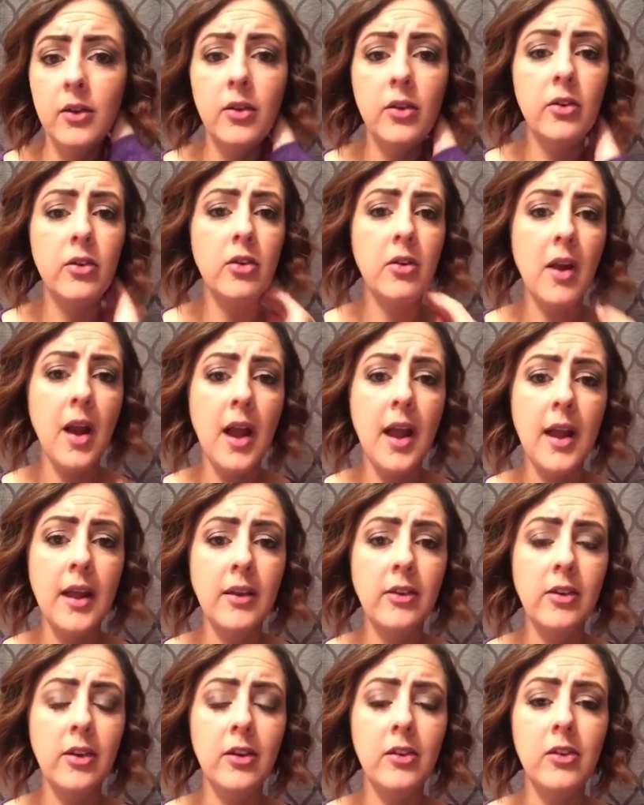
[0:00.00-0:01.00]
try
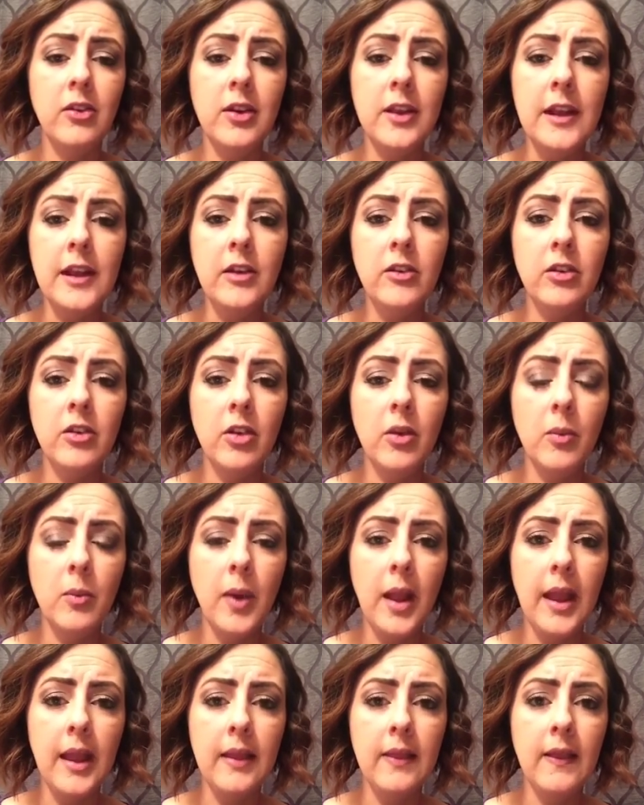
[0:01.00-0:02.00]
to teach the
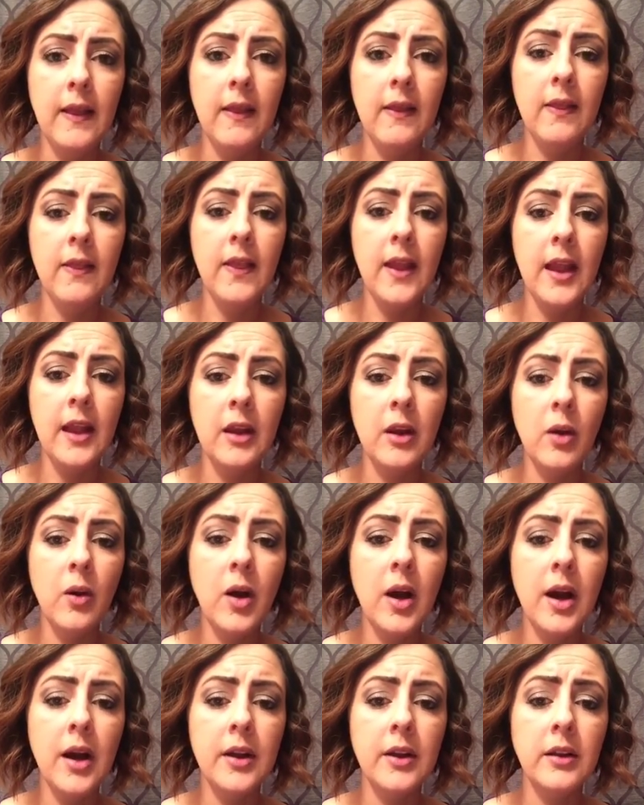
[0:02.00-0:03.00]
way that they know
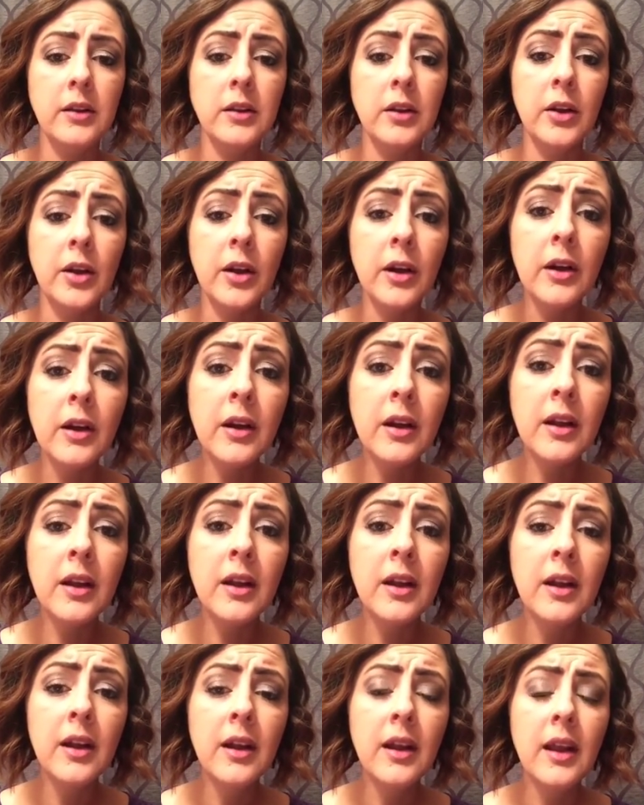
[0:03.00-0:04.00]
how to learn,
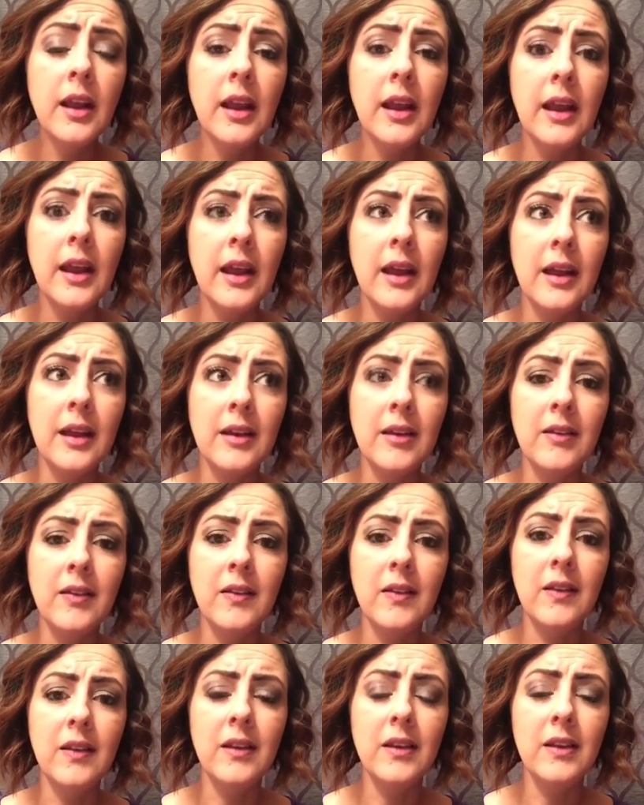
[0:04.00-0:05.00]
and
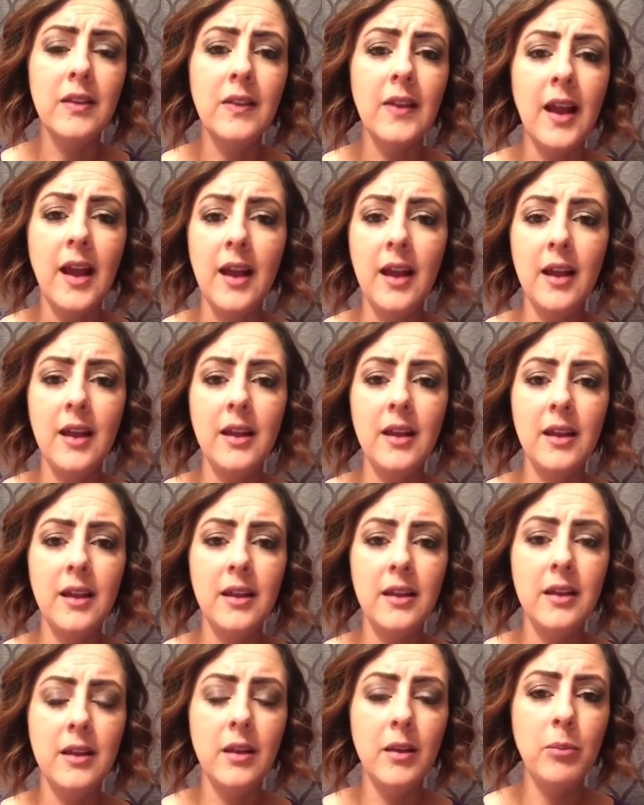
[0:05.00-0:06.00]
that
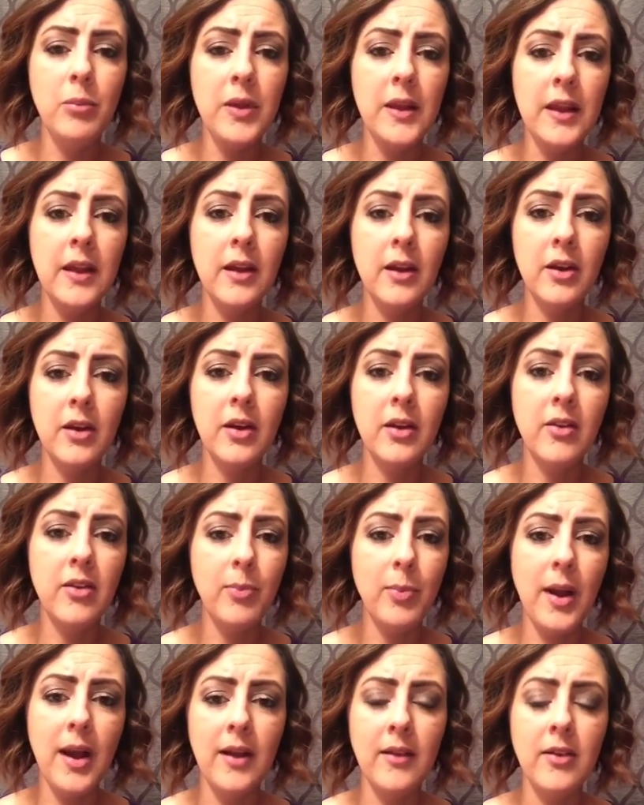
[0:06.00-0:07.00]
being a good
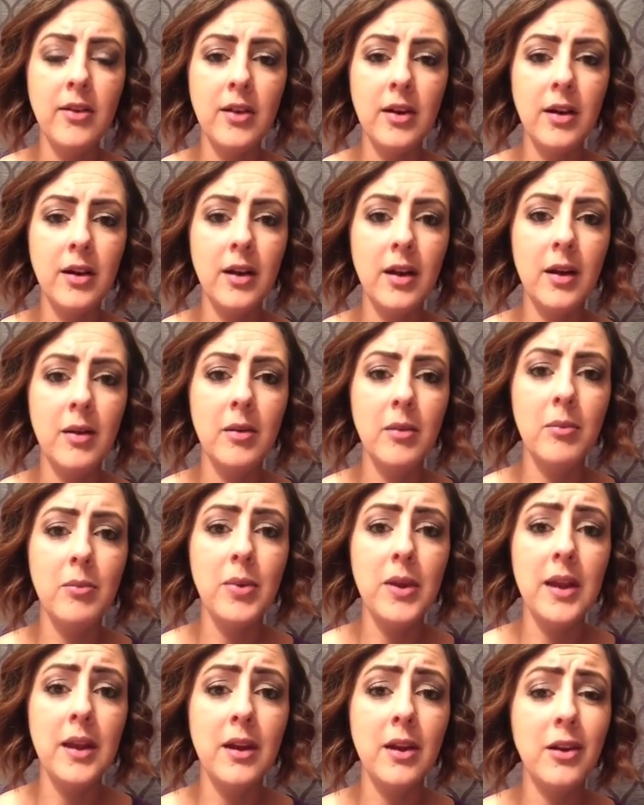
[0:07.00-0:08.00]
sponsor and
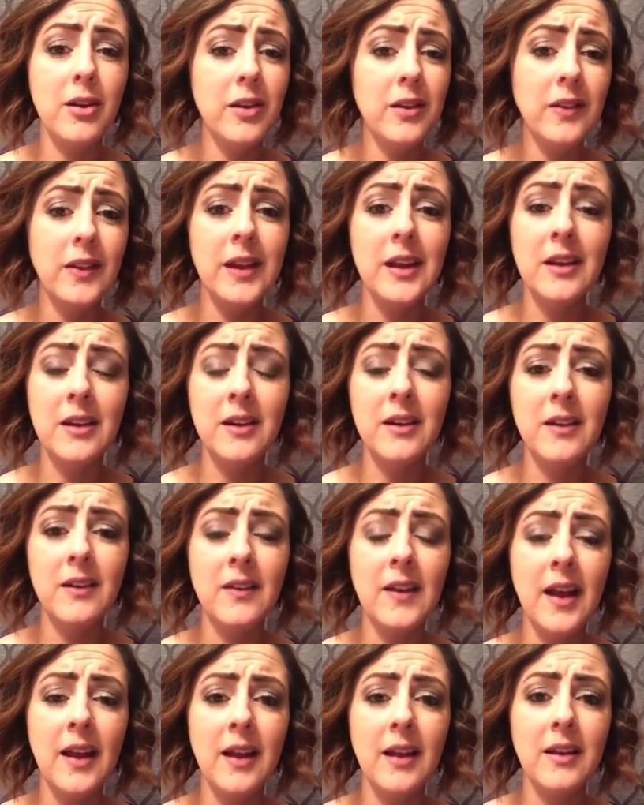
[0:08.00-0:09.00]
being a good leader,
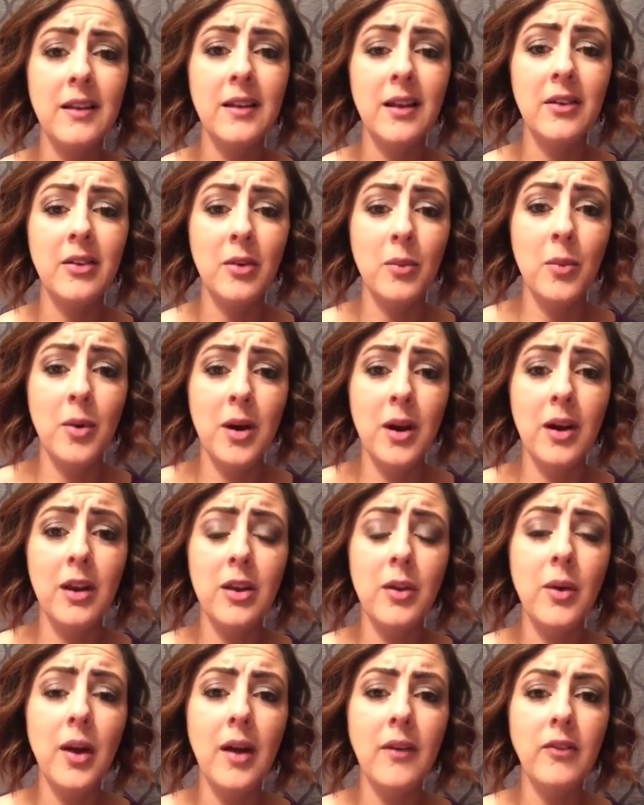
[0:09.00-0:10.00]
that doesn't work.
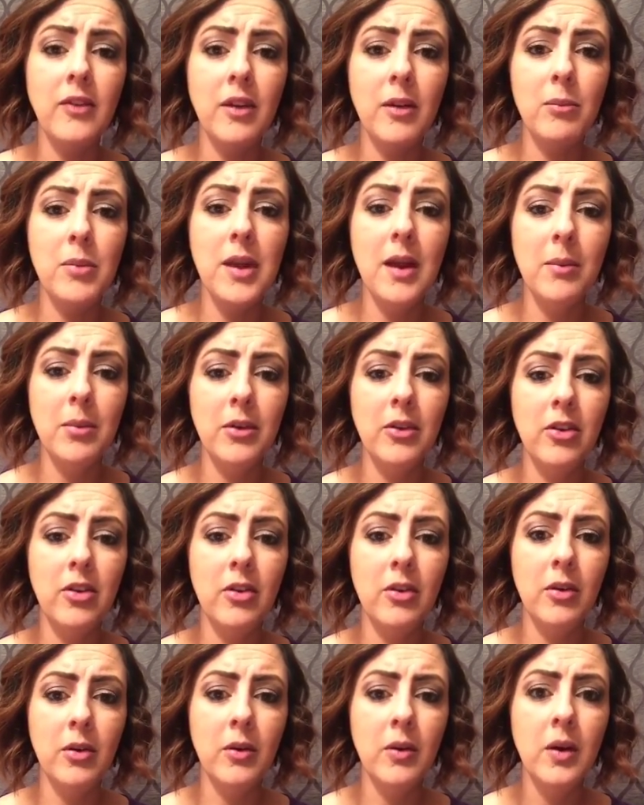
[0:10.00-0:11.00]
You have to be able
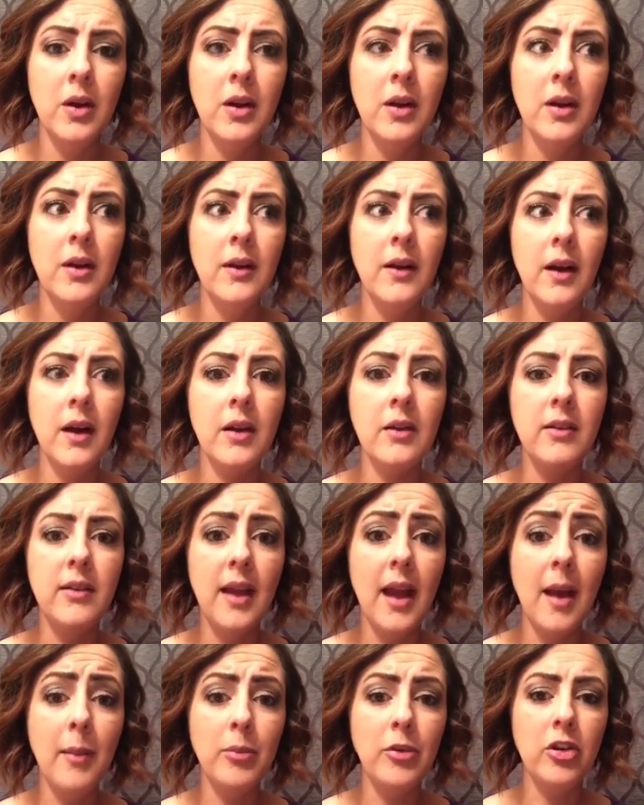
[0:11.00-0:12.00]
to
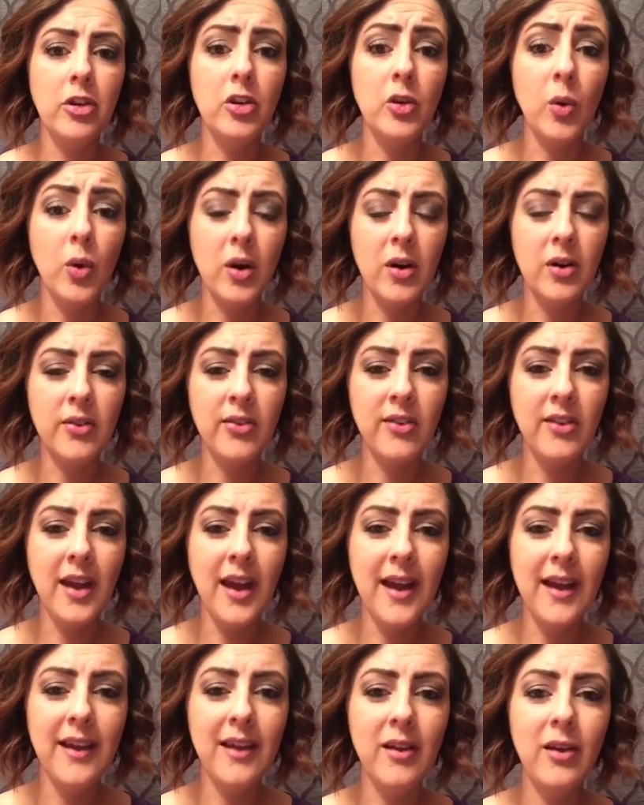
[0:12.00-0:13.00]
adapt your
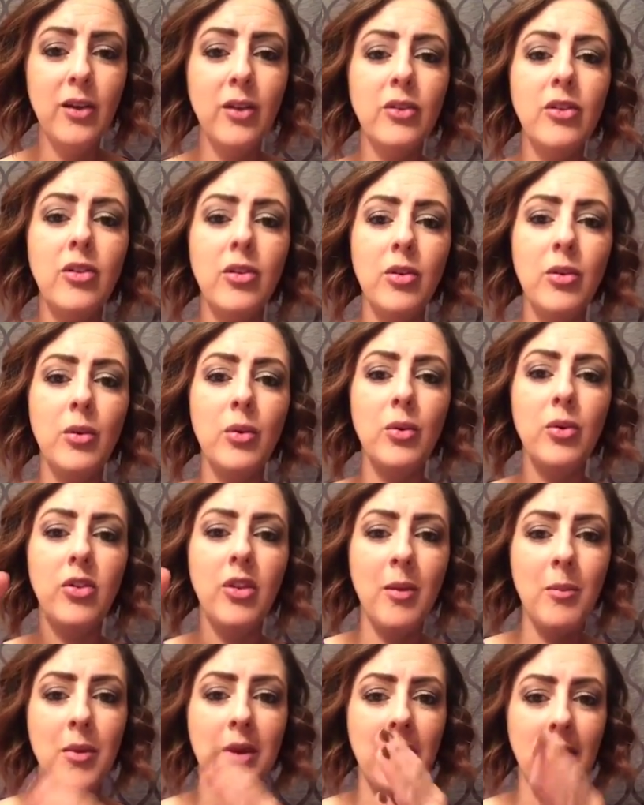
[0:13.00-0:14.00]
style to
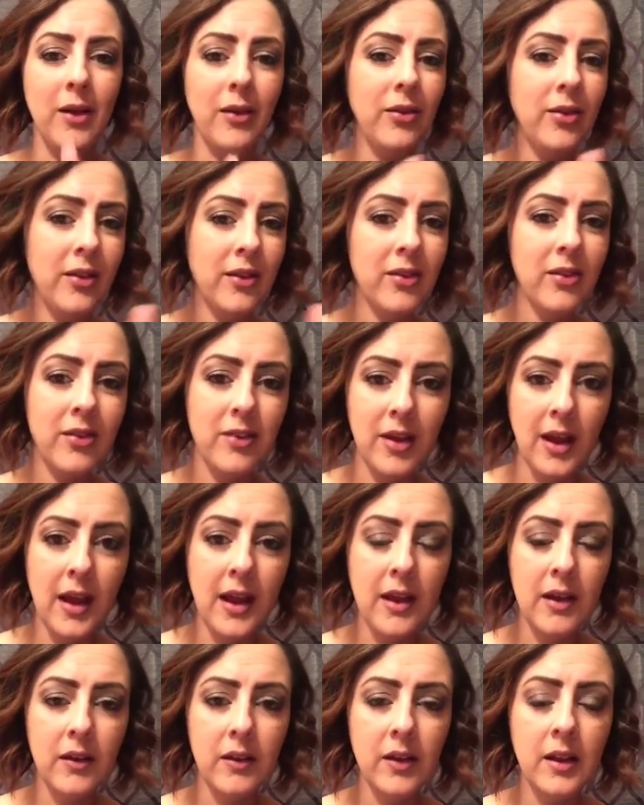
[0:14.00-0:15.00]
someone else's style.